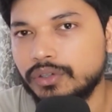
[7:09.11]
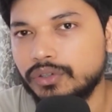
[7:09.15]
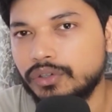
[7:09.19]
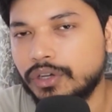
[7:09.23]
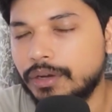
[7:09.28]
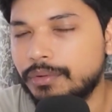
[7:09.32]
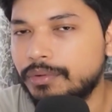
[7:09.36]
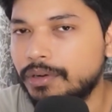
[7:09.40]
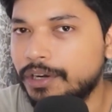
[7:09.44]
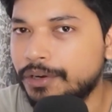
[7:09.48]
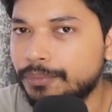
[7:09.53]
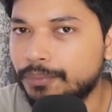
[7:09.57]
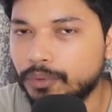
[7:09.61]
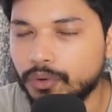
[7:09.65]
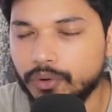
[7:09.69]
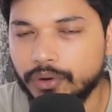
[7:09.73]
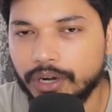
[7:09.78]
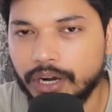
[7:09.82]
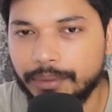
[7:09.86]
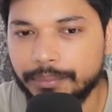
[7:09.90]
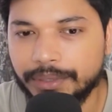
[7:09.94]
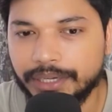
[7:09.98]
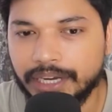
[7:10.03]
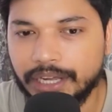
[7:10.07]
you have learned
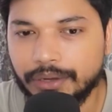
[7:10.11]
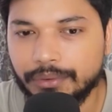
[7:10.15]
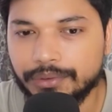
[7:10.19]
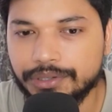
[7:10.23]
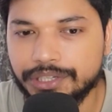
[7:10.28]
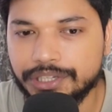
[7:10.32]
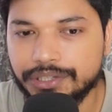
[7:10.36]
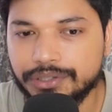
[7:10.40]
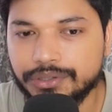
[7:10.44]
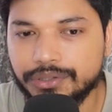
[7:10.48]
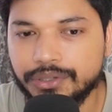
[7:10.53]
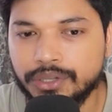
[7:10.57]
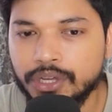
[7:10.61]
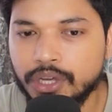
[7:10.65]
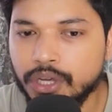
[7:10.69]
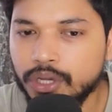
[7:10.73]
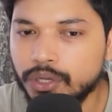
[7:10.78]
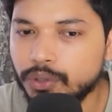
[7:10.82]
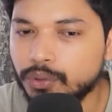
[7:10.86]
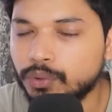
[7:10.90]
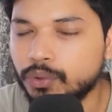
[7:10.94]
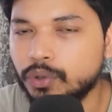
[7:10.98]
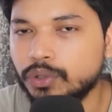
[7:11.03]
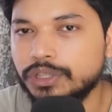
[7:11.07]
programming languages
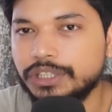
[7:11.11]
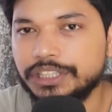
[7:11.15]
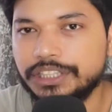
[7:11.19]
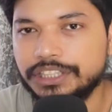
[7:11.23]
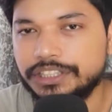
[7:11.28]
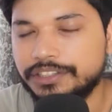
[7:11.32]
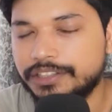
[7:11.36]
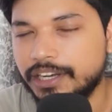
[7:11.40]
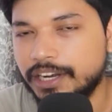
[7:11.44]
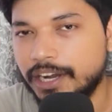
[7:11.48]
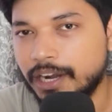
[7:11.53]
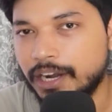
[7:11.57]
you know the digital